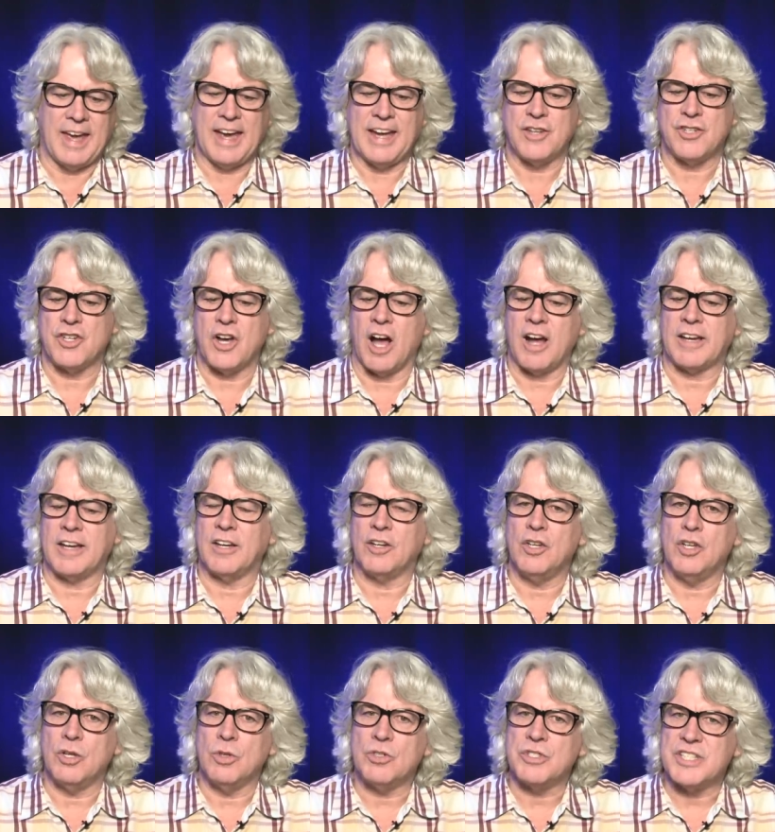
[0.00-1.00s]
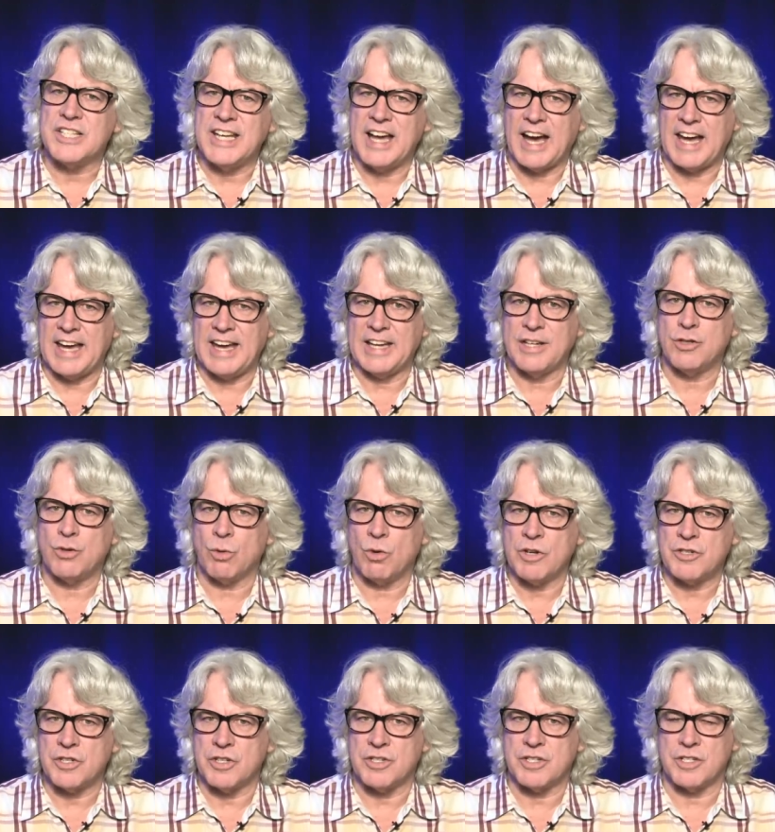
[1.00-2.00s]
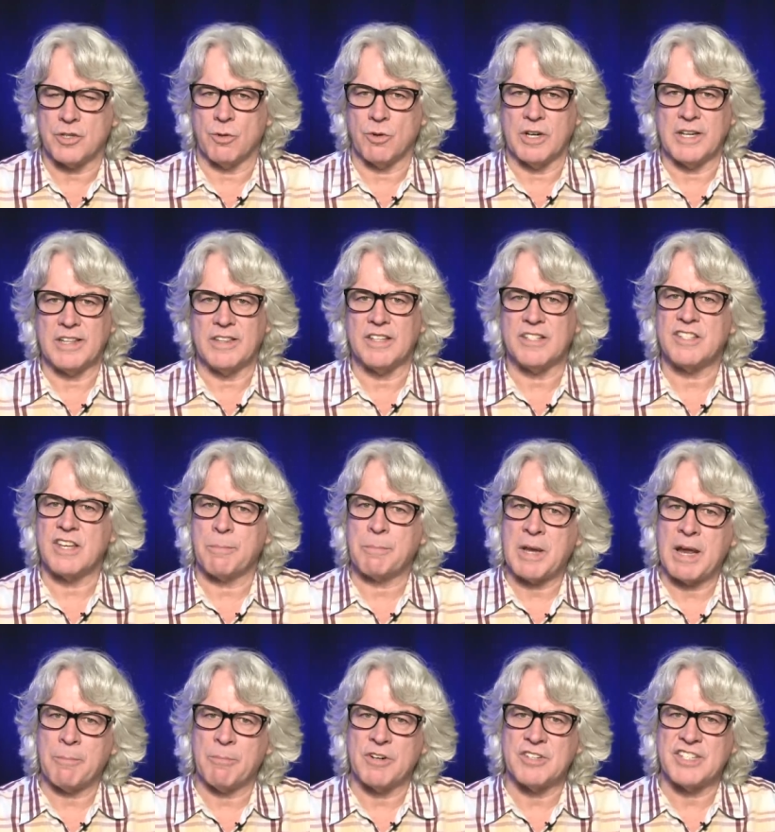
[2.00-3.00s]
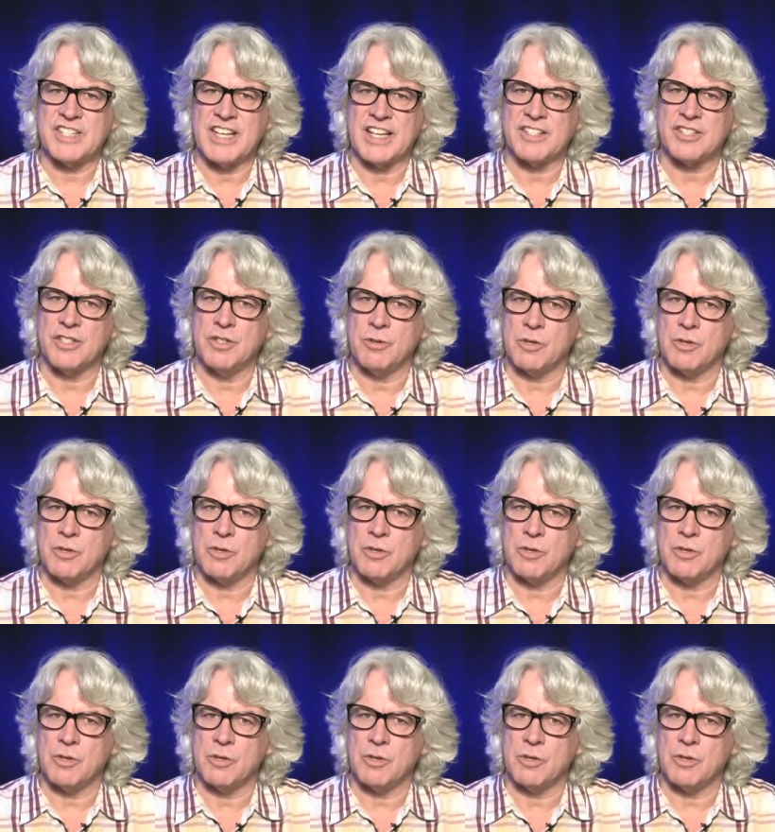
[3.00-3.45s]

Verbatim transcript: A shocking new CIA torture story in the September 6